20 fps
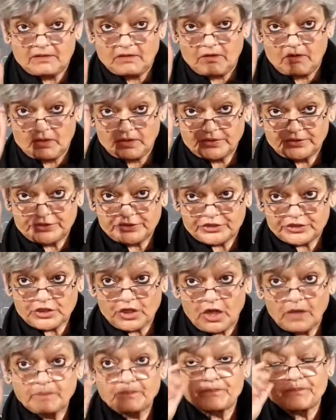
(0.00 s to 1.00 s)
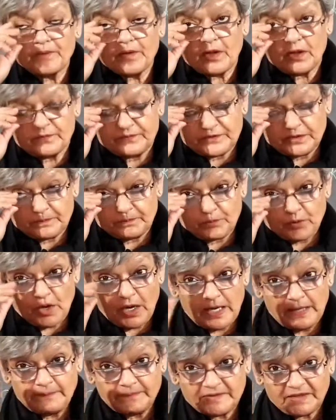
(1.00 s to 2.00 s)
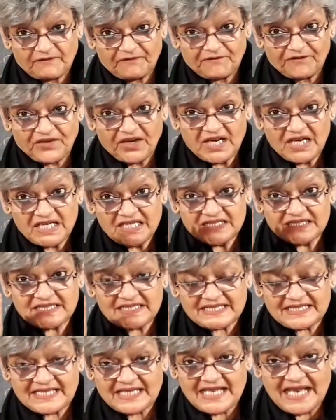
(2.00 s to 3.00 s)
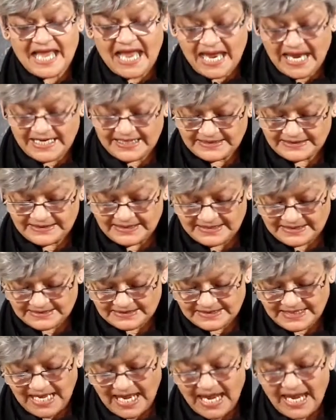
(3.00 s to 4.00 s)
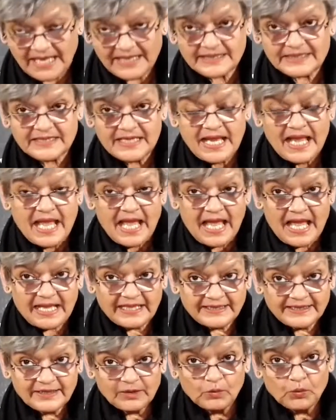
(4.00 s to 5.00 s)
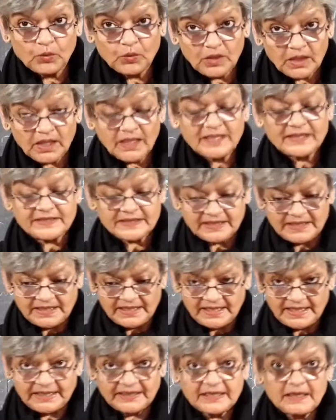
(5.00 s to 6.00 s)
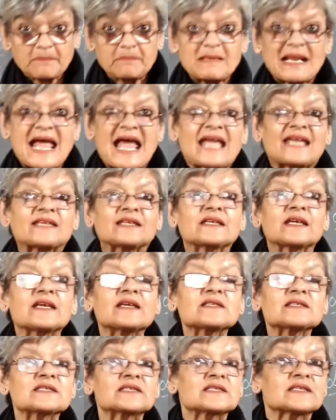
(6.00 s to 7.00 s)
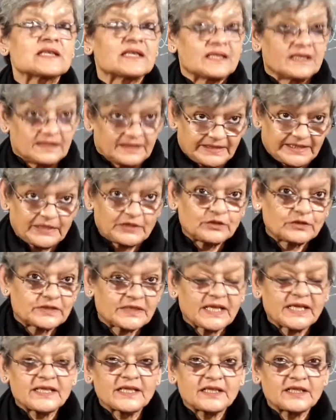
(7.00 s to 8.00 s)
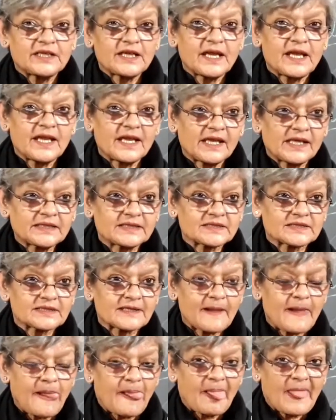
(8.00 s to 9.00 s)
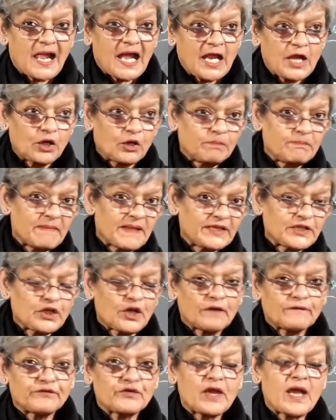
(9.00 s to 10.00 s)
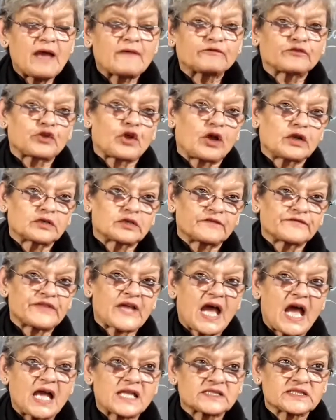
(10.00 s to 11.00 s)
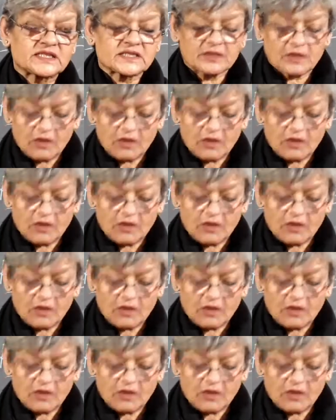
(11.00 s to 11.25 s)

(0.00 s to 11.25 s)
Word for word: on top of the poem, the first line is that, and the word in the blank is, can you think in your heads? I hope many of you have thought of the answer